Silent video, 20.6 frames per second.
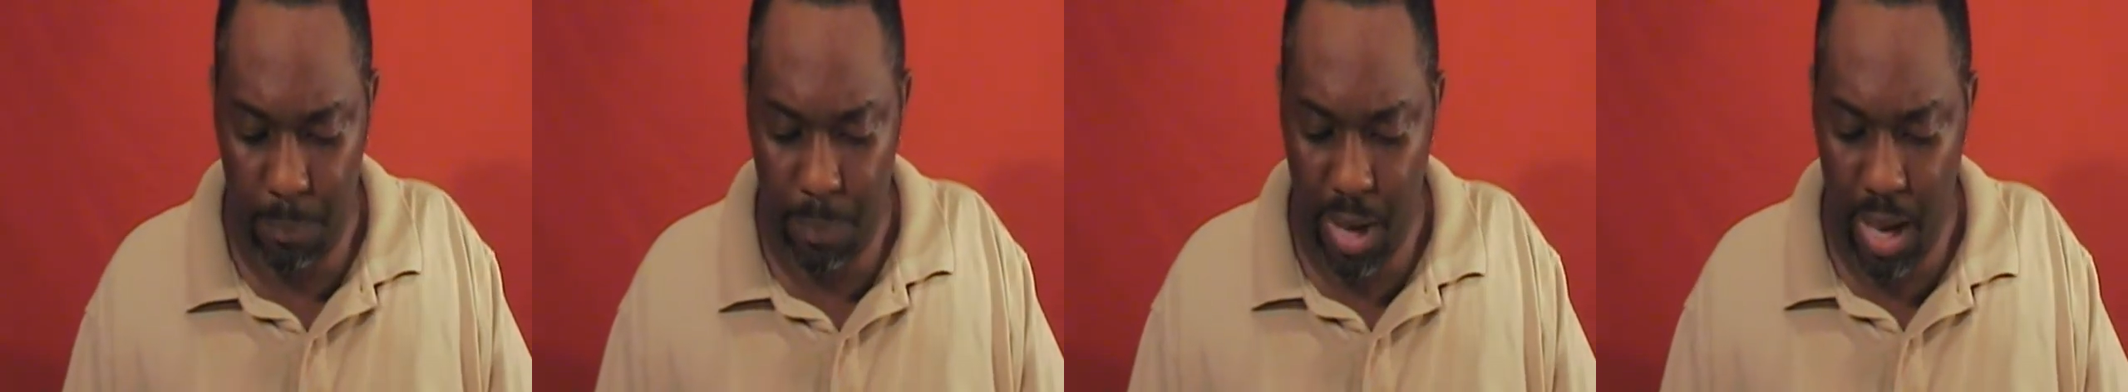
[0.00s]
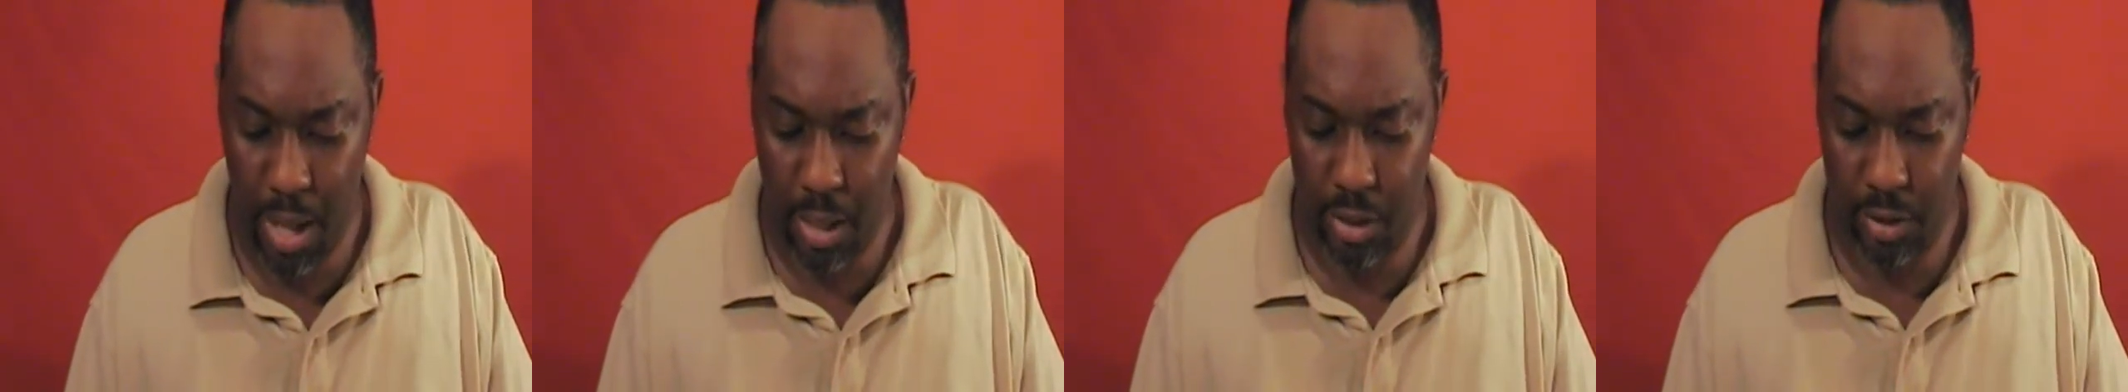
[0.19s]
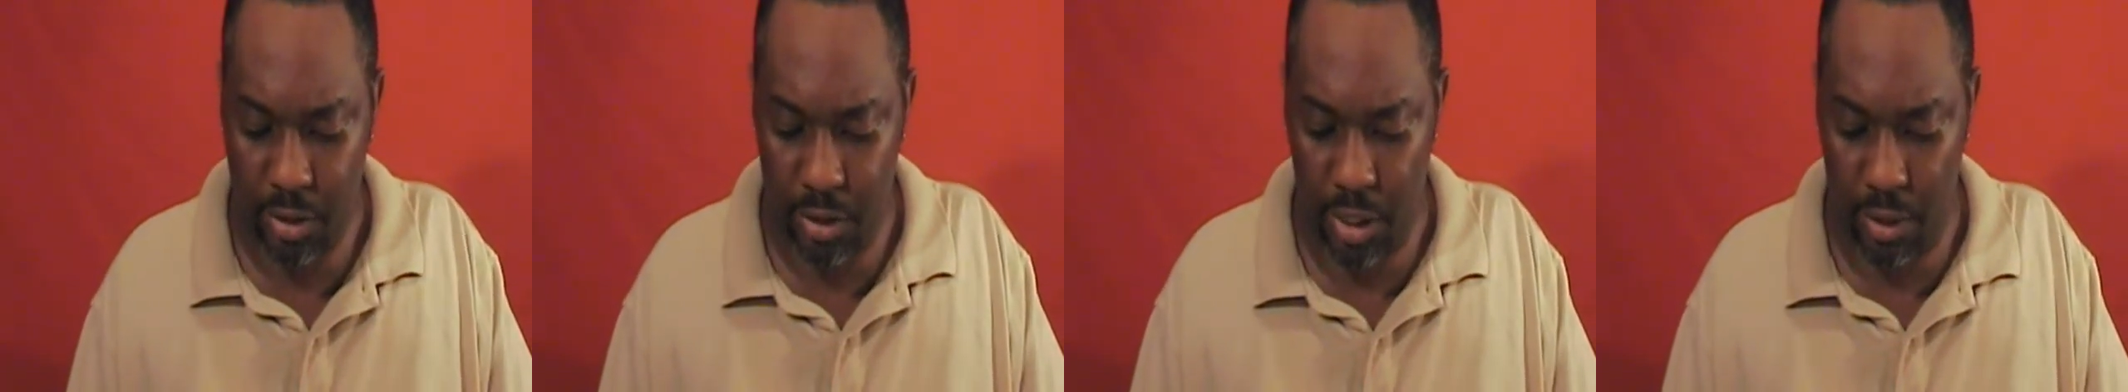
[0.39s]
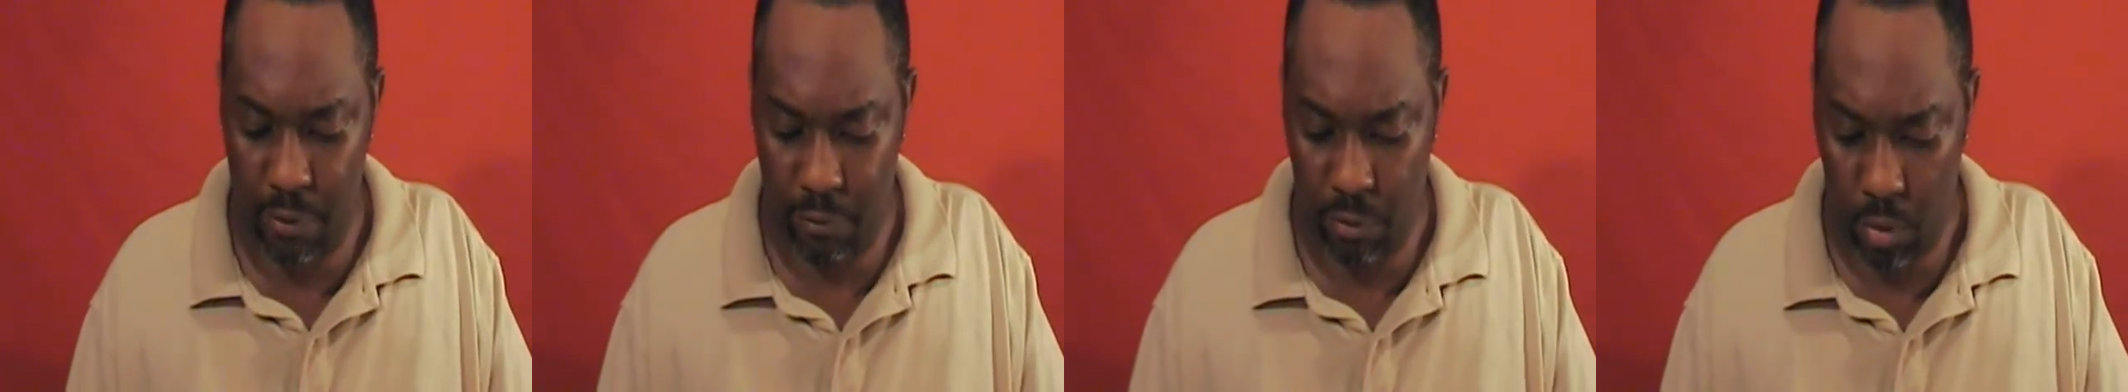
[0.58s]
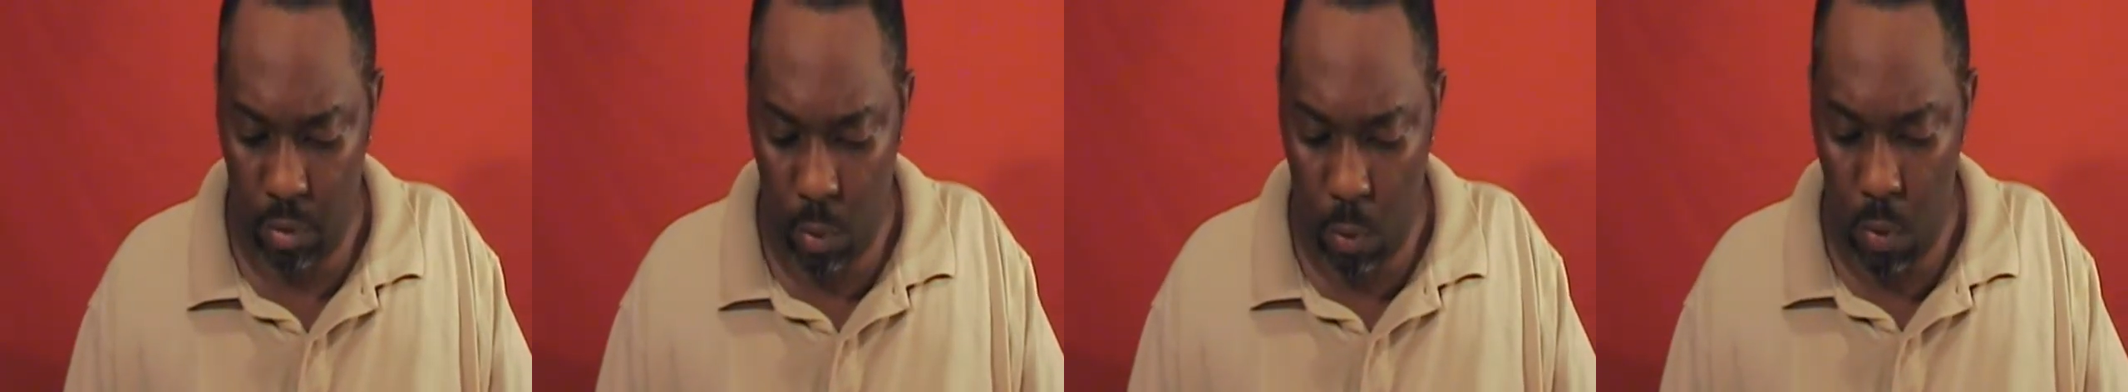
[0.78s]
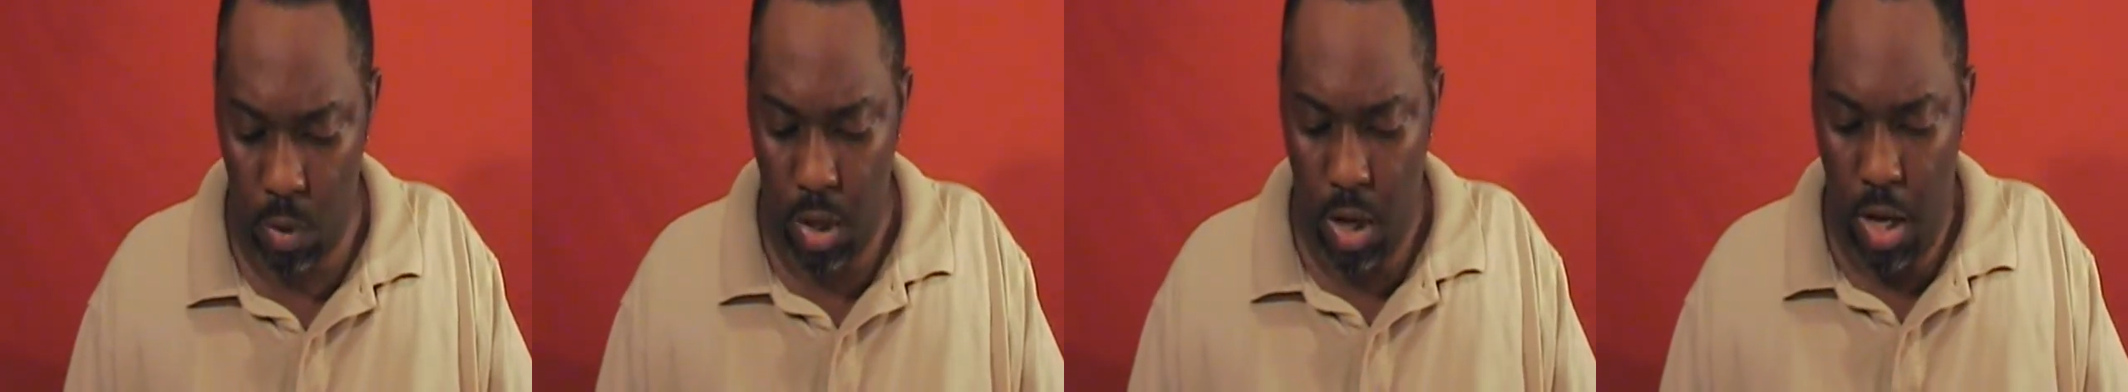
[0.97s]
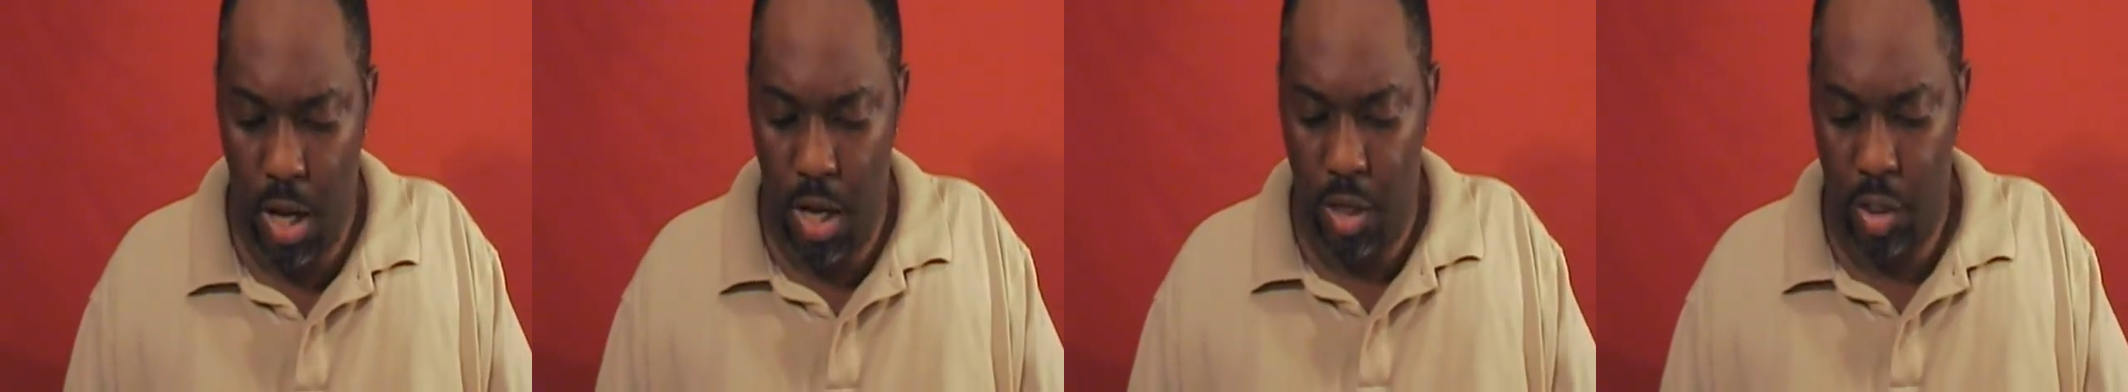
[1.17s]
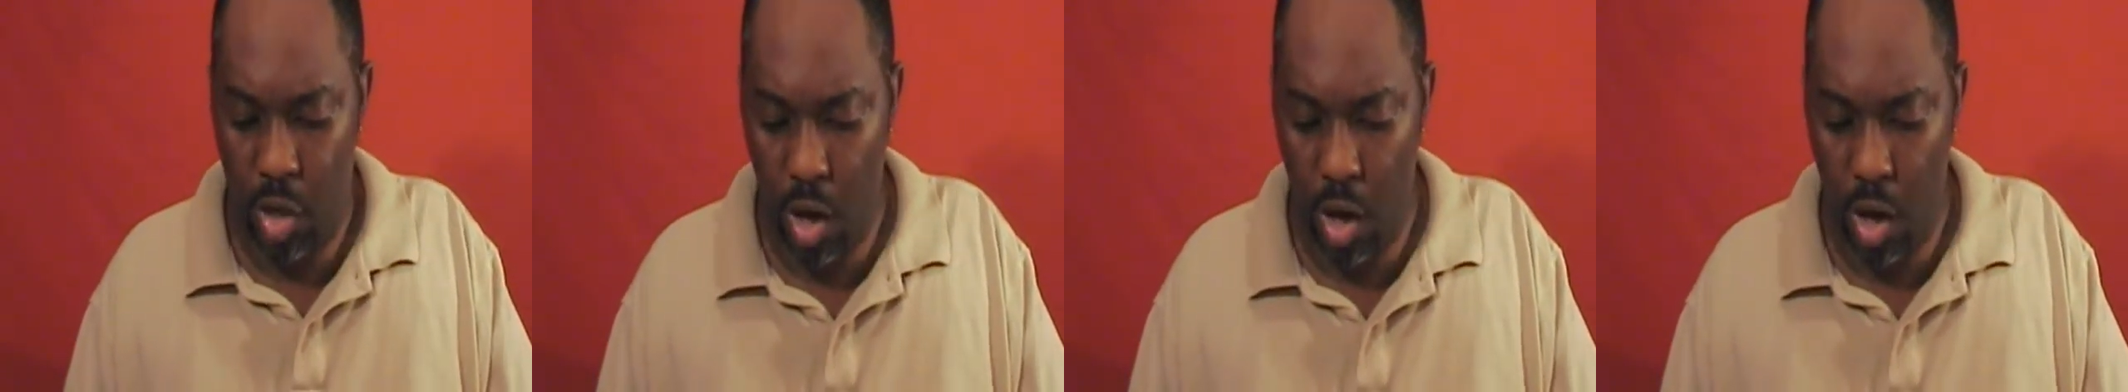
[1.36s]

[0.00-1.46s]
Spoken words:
the palace, saith the Lord.